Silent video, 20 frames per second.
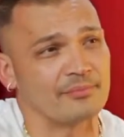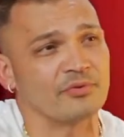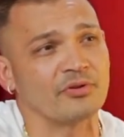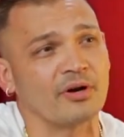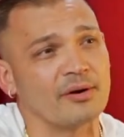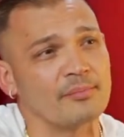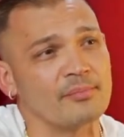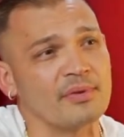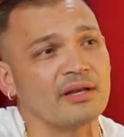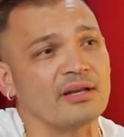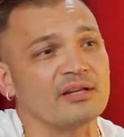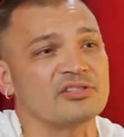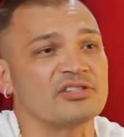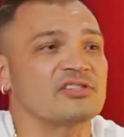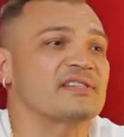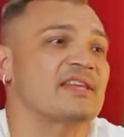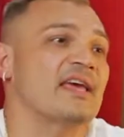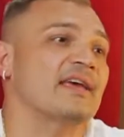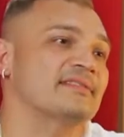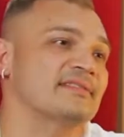you know what I mean? It
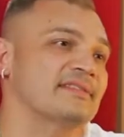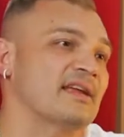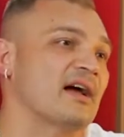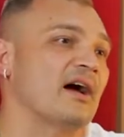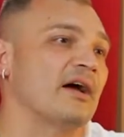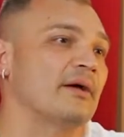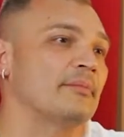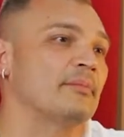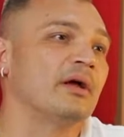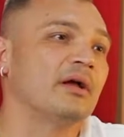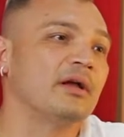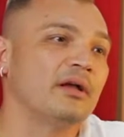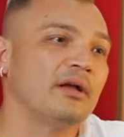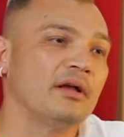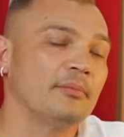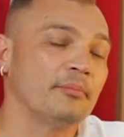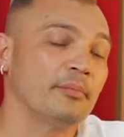just takes time. Yeah.